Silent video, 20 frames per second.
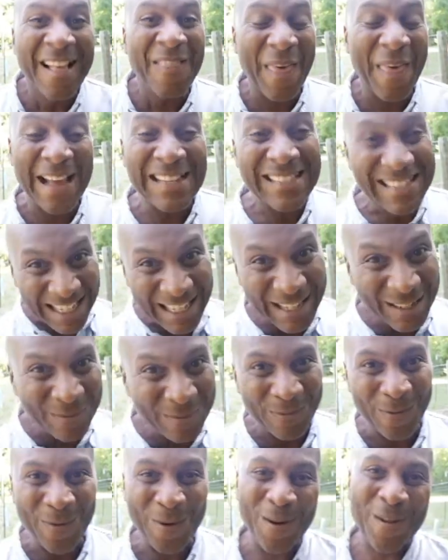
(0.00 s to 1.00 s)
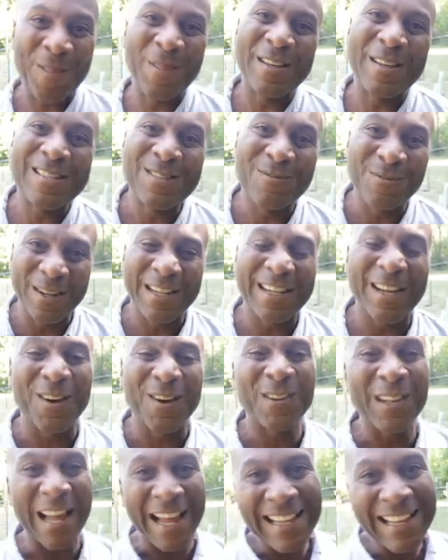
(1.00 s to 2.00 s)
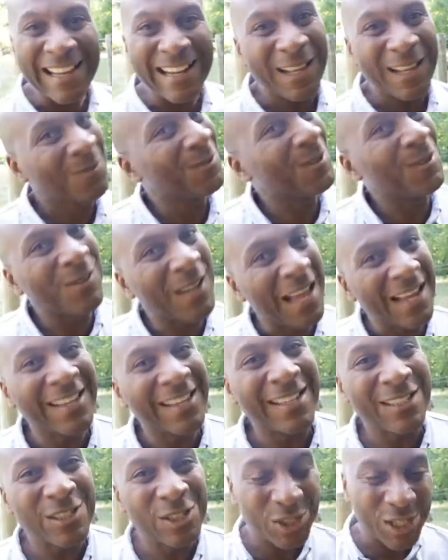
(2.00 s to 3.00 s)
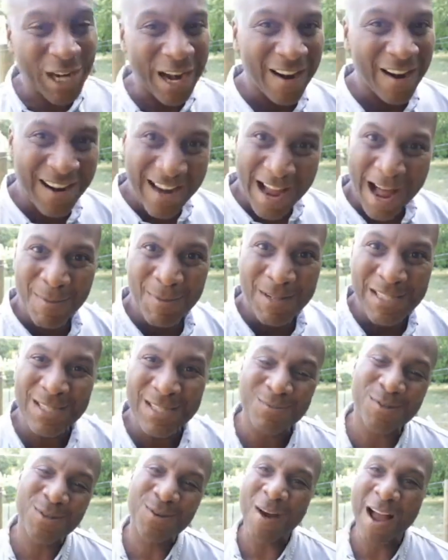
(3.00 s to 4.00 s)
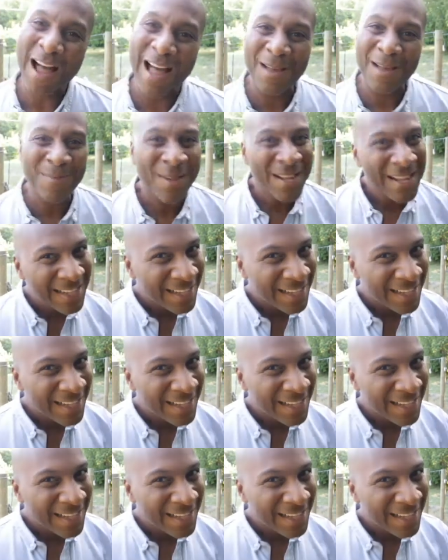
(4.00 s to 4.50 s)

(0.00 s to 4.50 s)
that's it for this video like it if you like it share comment subscribe